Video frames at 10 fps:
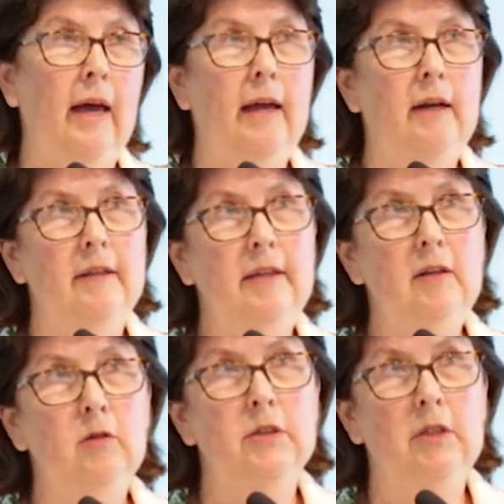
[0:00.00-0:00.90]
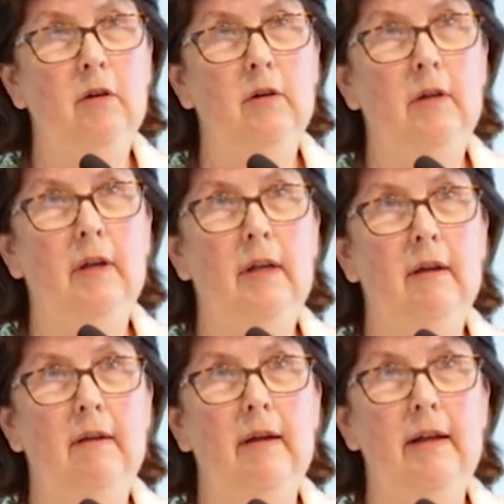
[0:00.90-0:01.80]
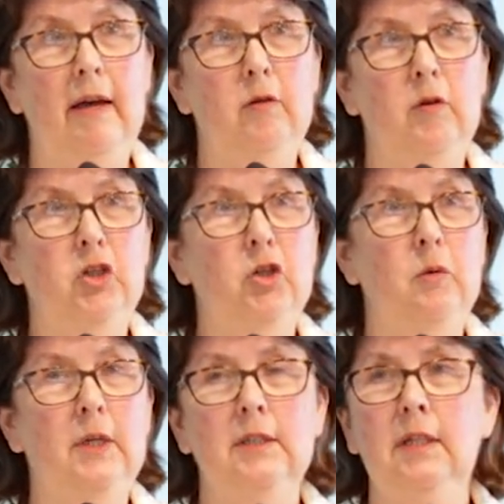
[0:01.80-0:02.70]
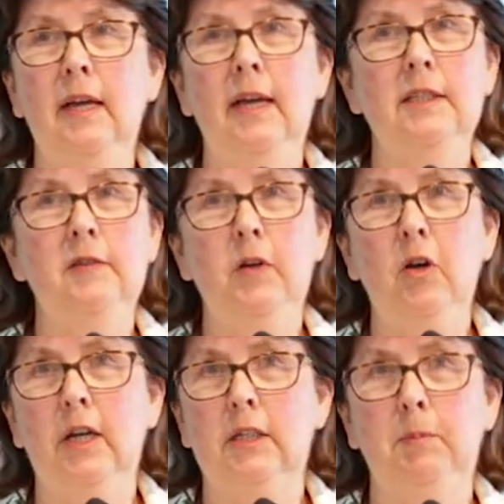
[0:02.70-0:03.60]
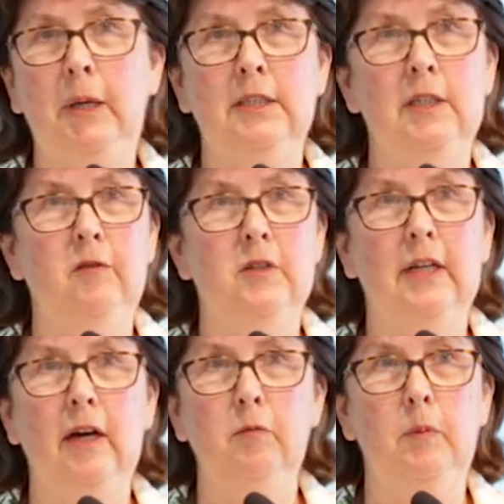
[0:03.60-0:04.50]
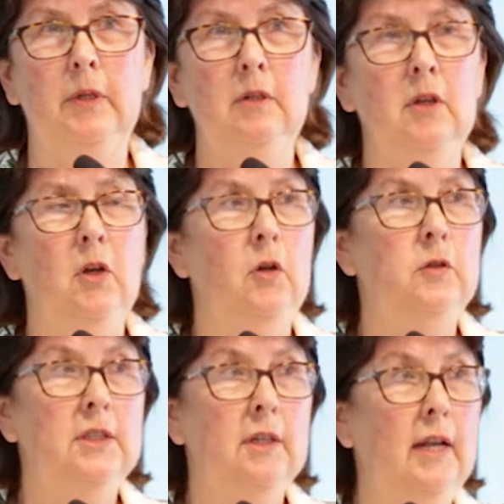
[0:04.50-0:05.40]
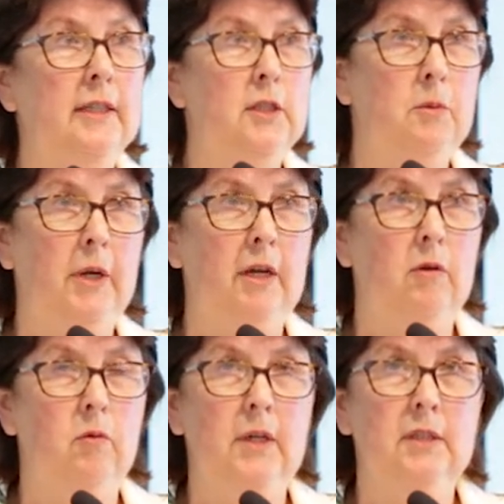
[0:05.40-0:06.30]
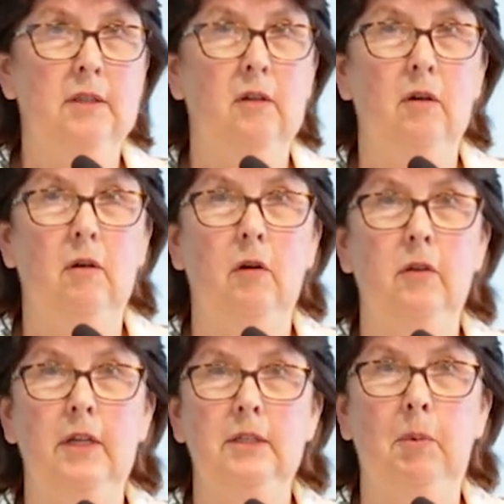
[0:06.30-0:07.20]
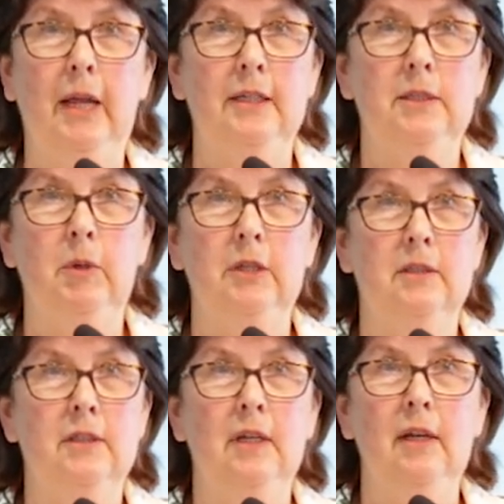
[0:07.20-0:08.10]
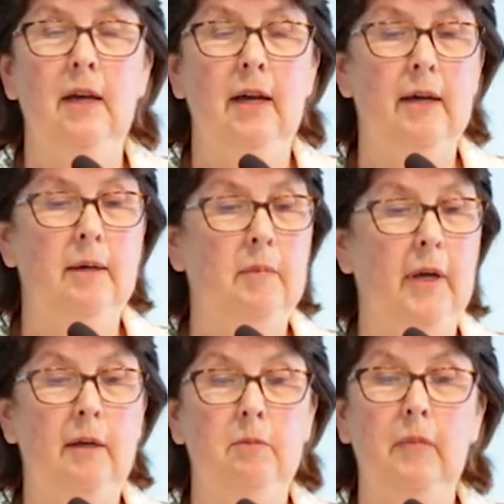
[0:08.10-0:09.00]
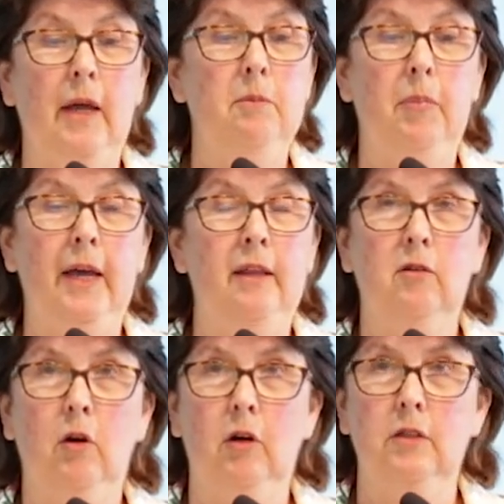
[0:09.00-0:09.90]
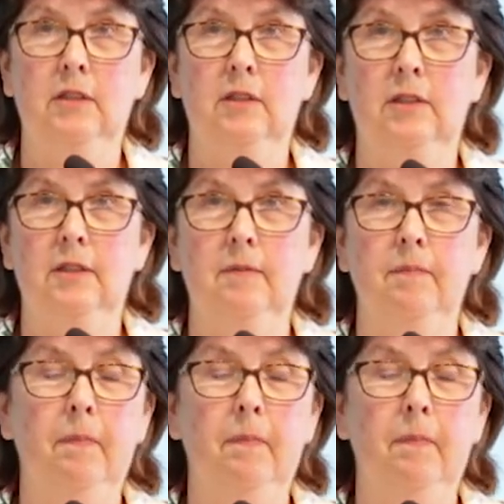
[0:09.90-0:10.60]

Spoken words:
And I think also another issue is it's very expensive to government, who still has to bear the risk on these placements and pay the costs.